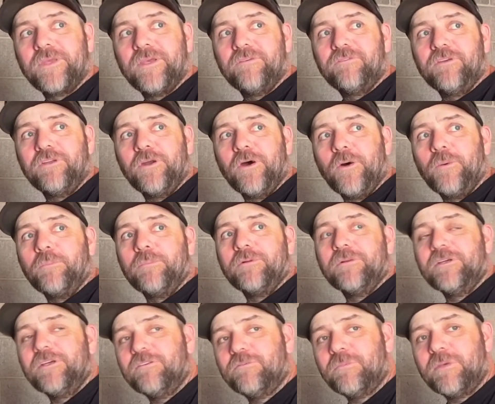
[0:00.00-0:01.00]
If you don't
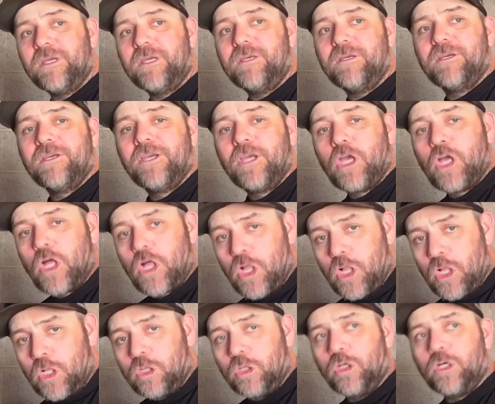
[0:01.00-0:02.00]
believe me,
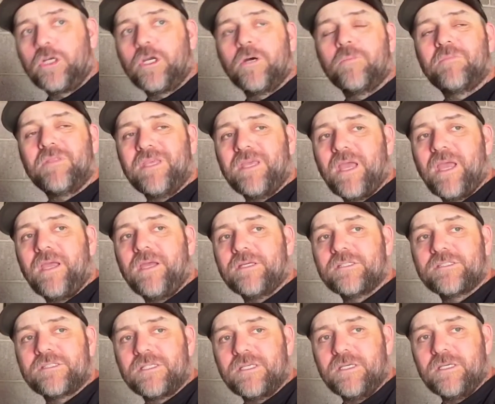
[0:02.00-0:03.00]
look up the
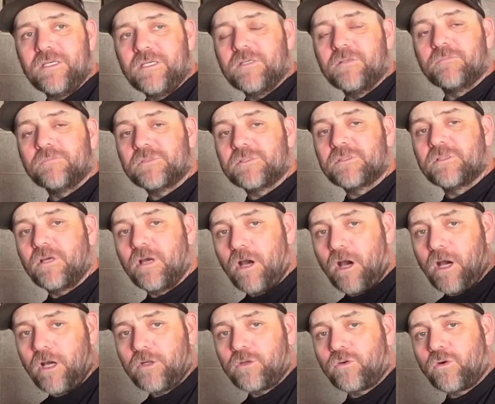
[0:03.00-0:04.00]
ASTMs
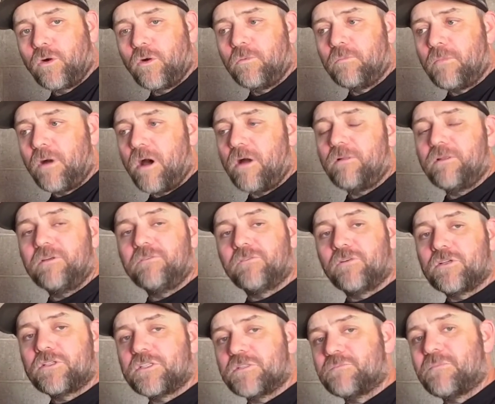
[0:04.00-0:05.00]
on chrome moly
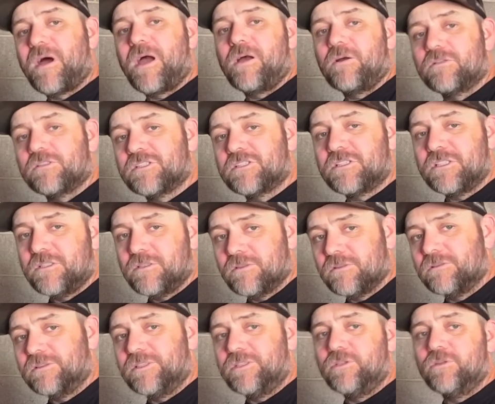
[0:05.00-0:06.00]
versus mild
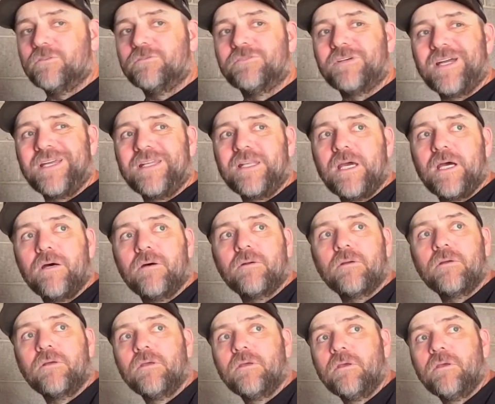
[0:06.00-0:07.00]
steel and you'll find
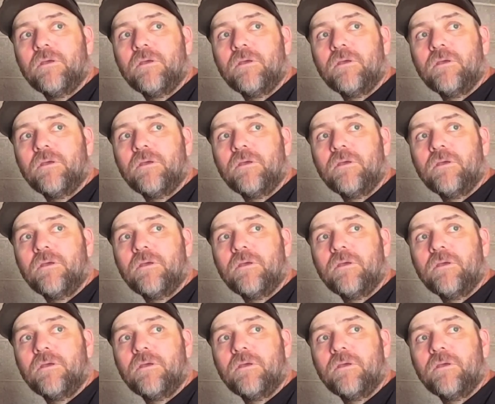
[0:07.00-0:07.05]
out.